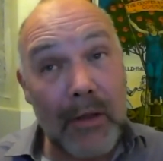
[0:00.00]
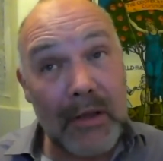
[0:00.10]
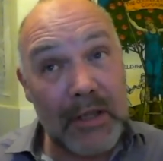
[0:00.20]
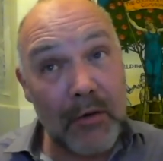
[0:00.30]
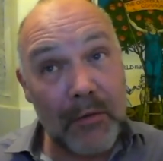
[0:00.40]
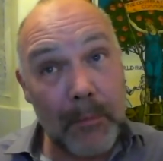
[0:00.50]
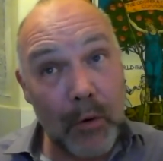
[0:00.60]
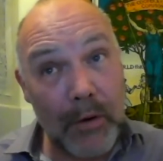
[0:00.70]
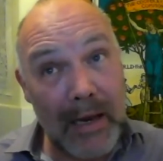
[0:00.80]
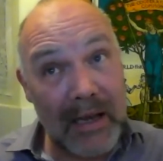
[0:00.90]
the
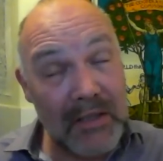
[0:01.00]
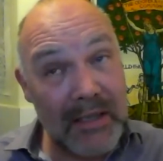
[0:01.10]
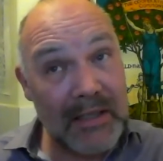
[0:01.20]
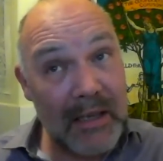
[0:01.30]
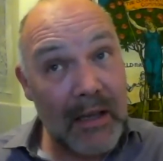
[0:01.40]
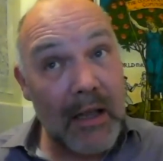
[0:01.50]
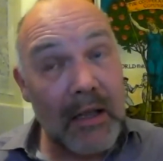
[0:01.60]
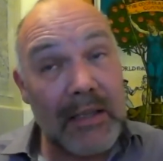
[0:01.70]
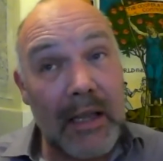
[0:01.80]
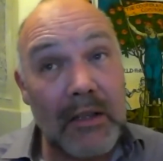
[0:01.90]
self-employed actually
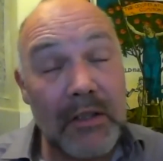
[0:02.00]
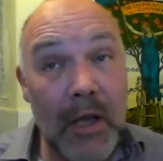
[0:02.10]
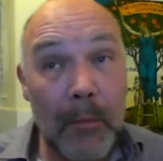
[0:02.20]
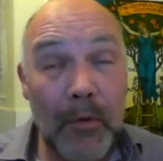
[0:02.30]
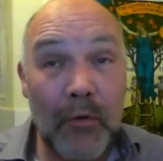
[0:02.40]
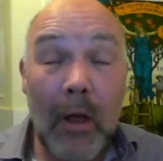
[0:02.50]
to come through.